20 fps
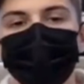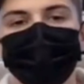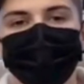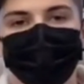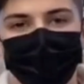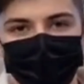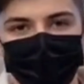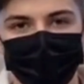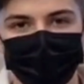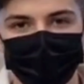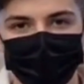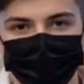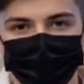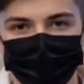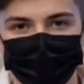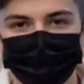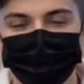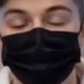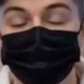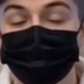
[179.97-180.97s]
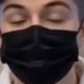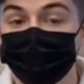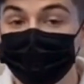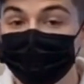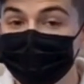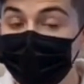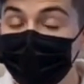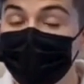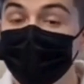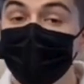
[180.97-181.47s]
Using camera
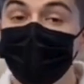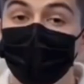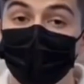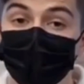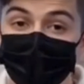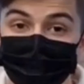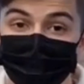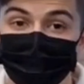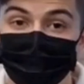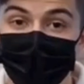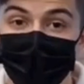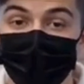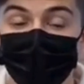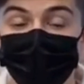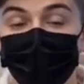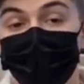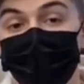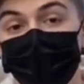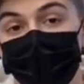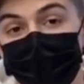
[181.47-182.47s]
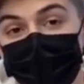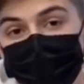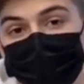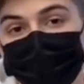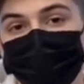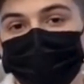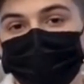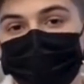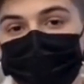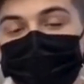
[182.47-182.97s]
language that AI models
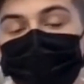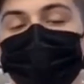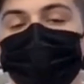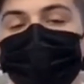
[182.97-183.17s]
understand.